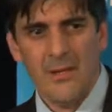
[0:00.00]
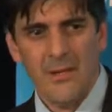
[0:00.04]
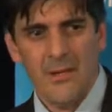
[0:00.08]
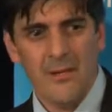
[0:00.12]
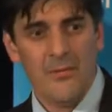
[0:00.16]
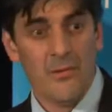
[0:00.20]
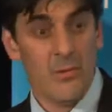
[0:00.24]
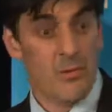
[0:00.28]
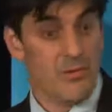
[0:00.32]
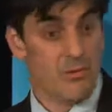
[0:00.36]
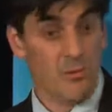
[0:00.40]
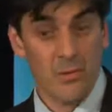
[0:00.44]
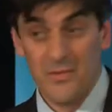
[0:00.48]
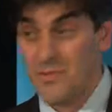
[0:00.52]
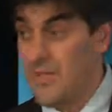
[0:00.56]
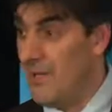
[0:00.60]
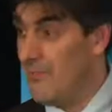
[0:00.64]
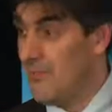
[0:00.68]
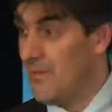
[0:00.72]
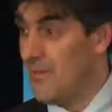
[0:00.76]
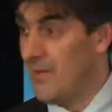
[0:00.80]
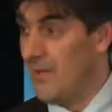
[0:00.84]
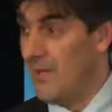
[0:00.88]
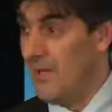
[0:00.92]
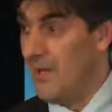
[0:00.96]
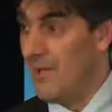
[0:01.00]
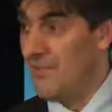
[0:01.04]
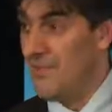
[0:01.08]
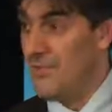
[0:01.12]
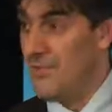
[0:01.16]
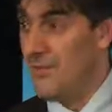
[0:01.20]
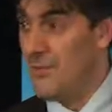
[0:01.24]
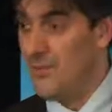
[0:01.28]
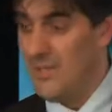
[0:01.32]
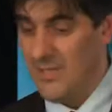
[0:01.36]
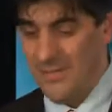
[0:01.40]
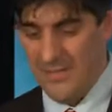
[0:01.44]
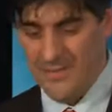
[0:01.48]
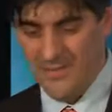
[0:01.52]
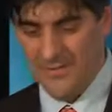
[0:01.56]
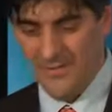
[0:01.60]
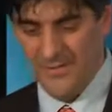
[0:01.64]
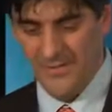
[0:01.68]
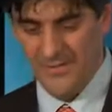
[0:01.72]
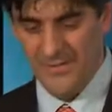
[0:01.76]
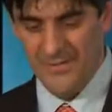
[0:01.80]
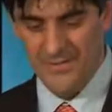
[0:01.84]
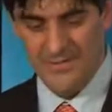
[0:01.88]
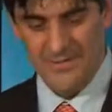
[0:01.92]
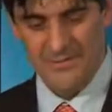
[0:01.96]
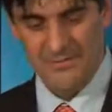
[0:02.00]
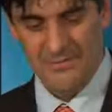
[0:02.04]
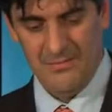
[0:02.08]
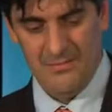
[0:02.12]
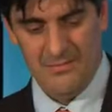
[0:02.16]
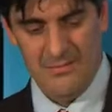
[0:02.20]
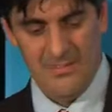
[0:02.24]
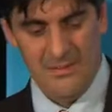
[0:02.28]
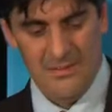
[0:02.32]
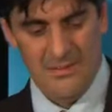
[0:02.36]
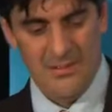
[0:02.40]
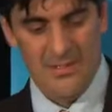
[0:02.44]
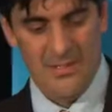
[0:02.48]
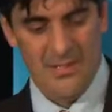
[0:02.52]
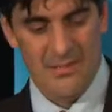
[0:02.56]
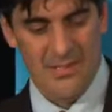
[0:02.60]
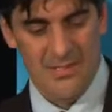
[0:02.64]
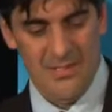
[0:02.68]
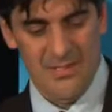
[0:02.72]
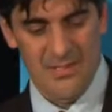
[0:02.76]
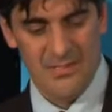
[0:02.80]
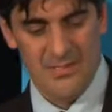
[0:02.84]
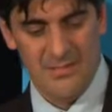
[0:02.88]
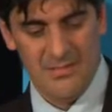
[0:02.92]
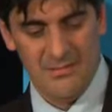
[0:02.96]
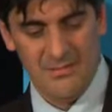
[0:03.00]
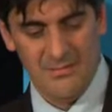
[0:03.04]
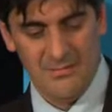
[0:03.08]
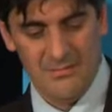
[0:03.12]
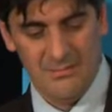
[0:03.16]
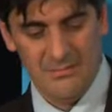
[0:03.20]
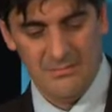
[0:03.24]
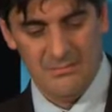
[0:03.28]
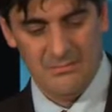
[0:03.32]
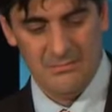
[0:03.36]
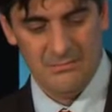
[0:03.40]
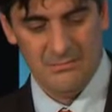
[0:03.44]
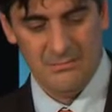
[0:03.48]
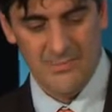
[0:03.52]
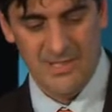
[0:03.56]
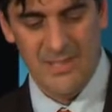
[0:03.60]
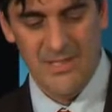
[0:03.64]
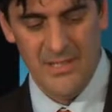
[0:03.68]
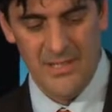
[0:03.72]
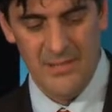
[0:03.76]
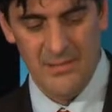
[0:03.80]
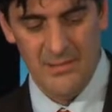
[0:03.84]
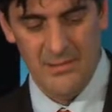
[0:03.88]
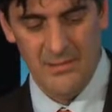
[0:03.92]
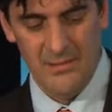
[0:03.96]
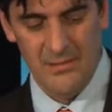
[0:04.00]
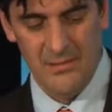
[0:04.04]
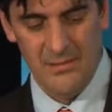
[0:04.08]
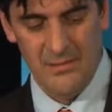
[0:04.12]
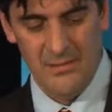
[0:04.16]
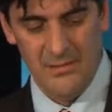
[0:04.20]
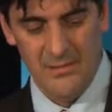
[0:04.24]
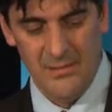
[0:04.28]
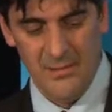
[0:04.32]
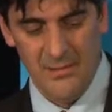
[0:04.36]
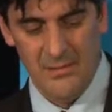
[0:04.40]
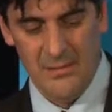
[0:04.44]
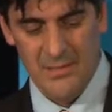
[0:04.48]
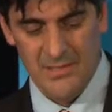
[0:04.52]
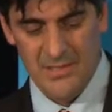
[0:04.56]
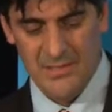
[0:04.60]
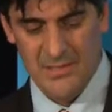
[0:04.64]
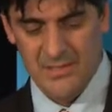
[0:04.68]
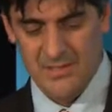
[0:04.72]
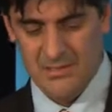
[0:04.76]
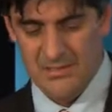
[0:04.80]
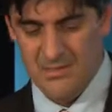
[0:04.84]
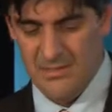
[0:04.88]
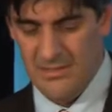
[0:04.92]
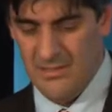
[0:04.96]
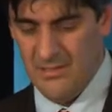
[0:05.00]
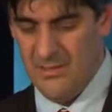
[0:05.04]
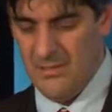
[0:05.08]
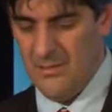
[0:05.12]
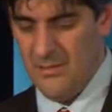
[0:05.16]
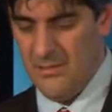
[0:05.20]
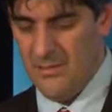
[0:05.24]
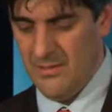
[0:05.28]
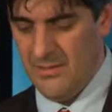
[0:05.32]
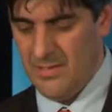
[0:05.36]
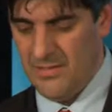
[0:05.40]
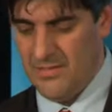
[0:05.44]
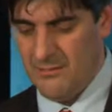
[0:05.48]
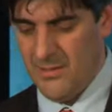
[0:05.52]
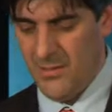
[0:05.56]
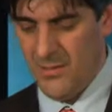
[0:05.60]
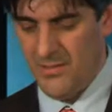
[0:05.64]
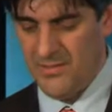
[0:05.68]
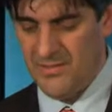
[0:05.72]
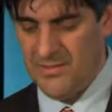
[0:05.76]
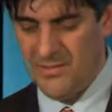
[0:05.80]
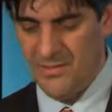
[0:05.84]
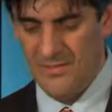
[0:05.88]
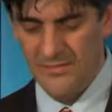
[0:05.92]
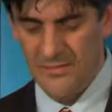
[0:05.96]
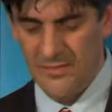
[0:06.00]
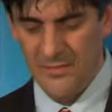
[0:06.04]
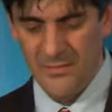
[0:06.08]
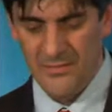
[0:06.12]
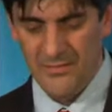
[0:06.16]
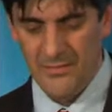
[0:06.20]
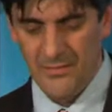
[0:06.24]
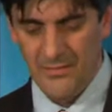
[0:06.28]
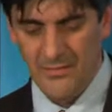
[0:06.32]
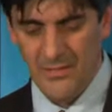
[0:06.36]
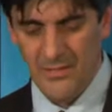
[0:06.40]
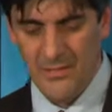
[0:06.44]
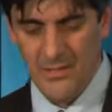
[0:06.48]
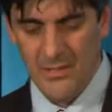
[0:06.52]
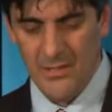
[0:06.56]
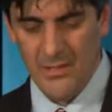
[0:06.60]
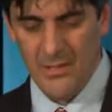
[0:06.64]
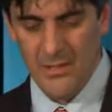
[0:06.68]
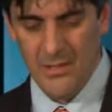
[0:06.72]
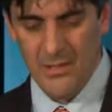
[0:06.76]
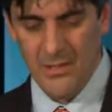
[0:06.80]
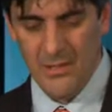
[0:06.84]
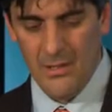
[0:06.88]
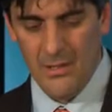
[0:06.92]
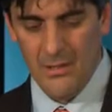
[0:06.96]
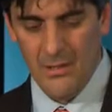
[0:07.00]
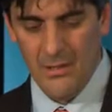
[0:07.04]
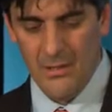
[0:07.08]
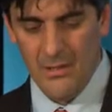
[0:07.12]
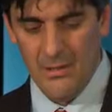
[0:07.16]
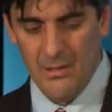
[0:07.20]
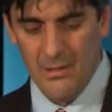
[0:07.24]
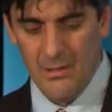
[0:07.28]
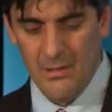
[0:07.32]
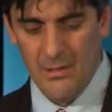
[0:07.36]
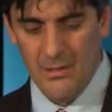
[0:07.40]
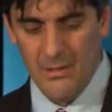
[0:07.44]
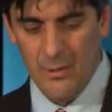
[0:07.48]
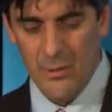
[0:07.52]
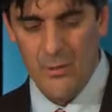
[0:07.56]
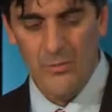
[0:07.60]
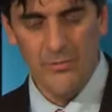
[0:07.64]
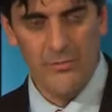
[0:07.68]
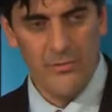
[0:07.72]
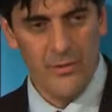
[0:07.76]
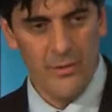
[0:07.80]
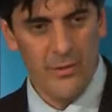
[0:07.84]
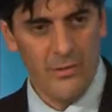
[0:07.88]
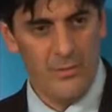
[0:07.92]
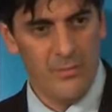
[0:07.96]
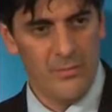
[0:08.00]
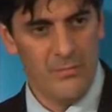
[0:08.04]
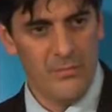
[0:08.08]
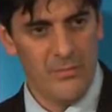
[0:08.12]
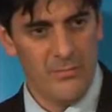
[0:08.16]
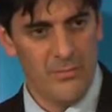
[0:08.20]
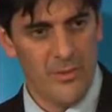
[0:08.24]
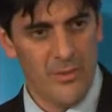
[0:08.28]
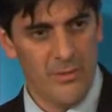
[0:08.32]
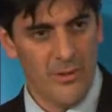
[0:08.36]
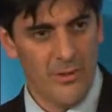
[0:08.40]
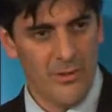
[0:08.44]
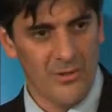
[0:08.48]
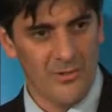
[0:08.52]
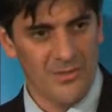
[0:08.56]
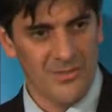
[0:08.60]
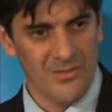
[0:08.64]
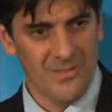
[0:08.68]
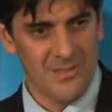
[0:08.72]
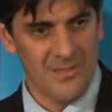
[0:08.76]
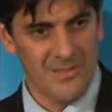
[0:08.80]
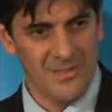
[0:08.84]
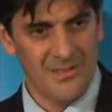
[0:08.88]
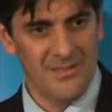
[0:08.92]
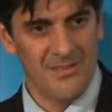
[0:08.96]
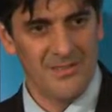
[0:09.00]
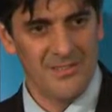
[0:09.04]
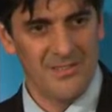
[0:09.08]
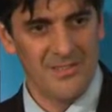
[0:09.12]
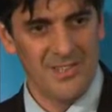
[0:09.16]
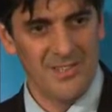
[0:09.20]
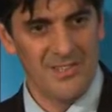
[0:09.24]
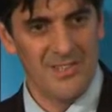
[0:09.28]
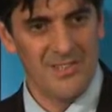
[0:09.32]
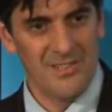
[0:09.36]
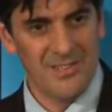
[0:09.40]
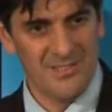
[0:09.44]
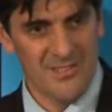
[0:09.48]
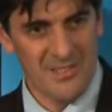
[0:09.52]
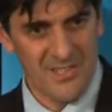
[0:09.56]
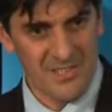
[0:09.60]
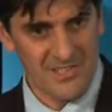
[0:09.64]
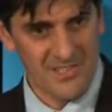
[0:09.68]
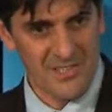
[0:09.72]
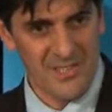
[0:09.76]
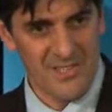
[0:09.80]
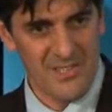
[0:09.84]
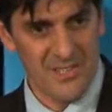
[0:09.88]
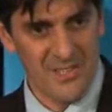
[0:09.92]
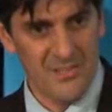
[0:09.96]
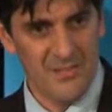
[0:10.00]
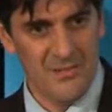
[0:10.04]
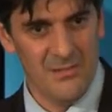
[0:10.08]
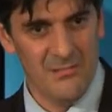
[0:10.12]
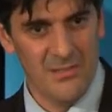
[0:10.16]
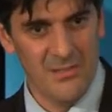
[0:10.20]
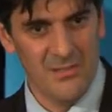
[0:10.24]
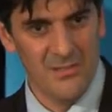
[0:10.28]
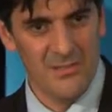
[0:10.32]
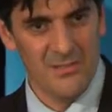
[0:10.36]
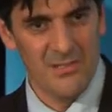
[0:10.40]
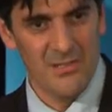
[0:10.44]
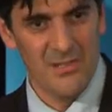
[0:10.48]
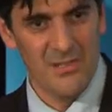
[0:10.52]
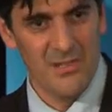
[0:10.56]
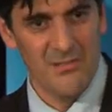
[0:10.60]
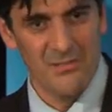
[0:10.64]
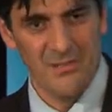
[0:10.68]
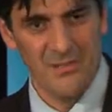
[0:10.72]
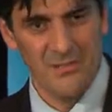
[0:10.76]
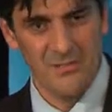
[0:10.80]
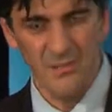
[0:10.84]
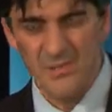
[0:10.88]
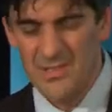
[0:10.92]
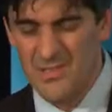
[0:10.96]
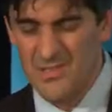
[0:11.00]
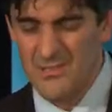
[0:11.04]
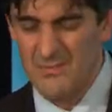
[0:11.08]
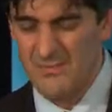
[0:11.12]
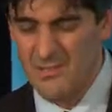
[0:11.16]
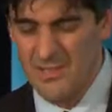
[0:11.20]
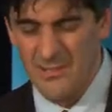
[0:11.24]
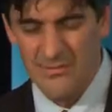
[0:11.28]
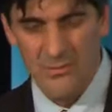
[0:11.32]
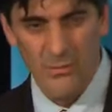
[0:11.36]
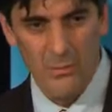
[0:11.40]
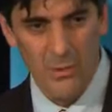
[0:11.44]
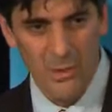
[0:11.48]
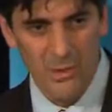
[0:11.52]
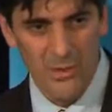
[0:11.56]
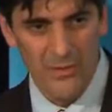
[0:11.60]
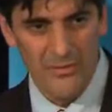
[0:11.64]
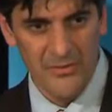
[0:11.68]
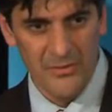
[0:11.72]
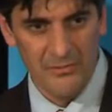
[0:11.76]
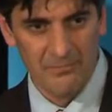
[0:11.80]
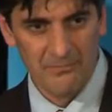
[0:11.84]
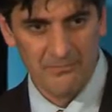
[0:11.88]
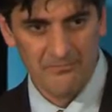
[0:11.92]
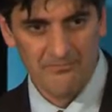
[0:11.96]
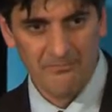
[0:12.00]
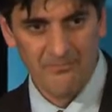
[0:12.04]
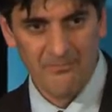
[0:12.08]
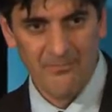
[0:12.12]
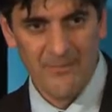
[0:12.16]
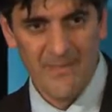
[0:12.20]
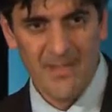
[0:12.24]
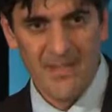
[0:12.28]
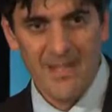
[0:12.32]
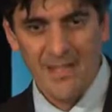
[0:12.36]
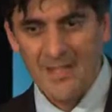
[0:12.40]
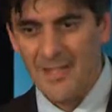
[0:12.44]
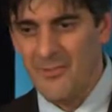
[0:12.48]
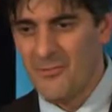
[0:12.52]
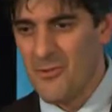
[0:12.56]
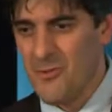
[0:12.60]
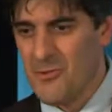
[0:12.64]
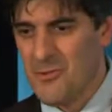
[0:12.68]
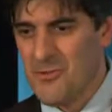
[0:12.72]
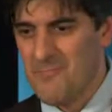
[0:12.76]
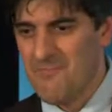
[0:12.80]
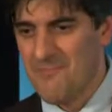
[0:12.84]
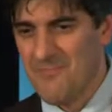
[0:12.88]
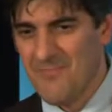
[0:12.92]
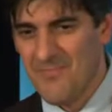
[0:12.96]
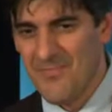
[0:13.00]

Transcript: Of course, what's happened in the last few years is there are these media units and there are these policy advisors who view the bureaucracy essentially as an extension of the minister's office, which it never was. Now, of course,